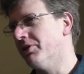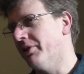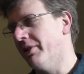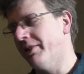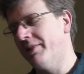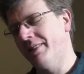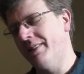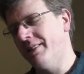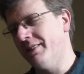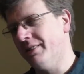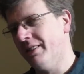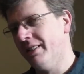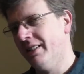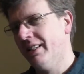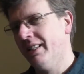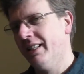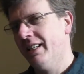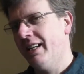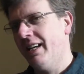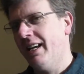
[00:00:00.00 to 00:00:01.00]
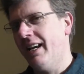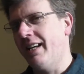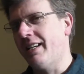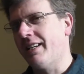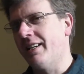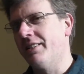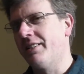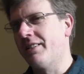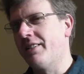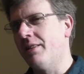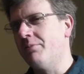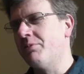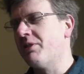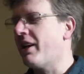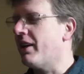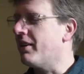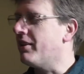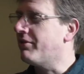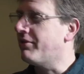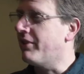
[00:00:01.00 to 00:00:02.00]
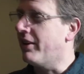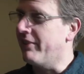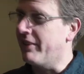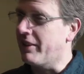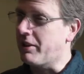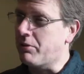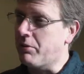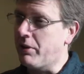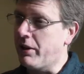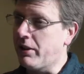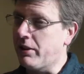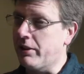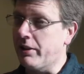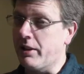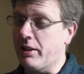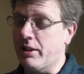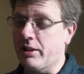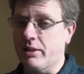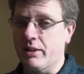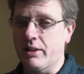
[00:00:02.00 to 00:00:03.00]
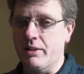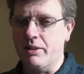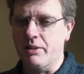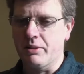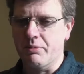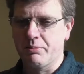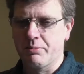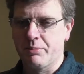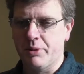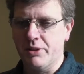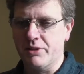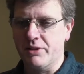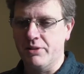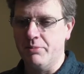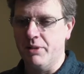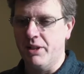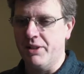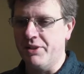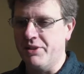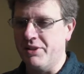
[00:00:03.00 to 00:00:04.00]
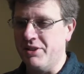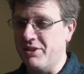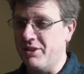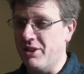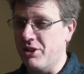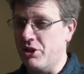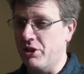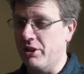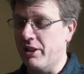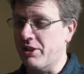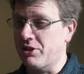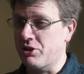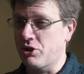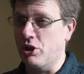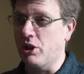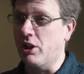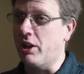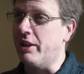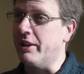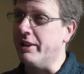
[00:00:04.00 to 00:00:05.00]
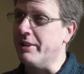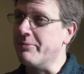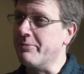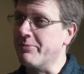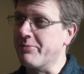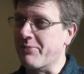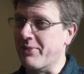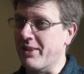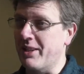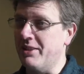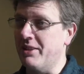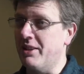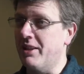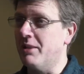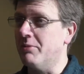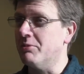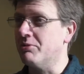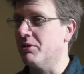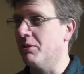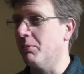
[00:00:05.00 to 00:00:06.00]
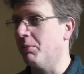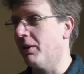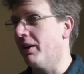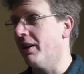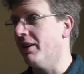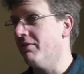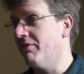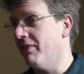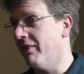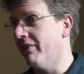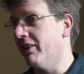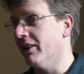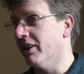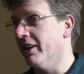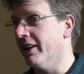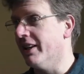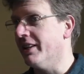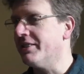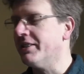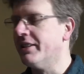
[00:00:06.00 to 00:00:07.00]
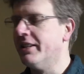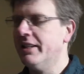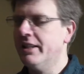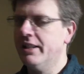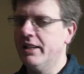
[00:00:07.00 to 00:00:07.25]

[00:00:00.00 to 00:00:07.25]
So it kind of came together fairly quickly. I personally made the decision last July, so I applied very late,